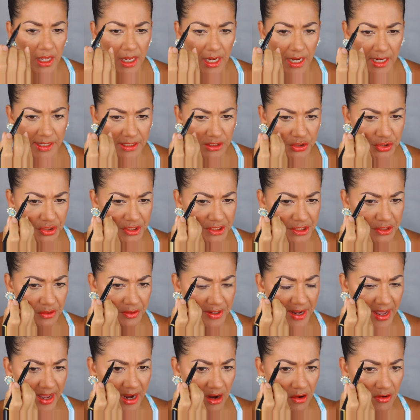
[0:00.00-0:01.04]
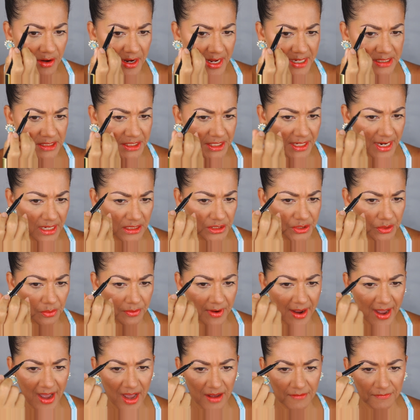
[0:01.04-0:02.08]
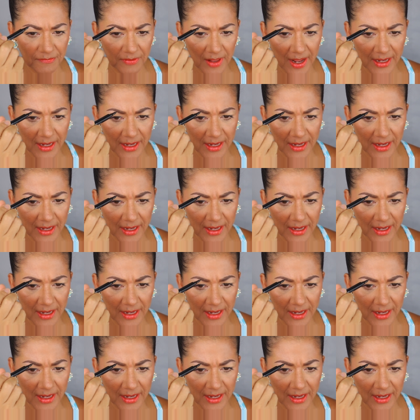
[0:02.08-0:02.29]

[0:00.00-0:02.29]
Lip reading: And it just on the areas that I don't have,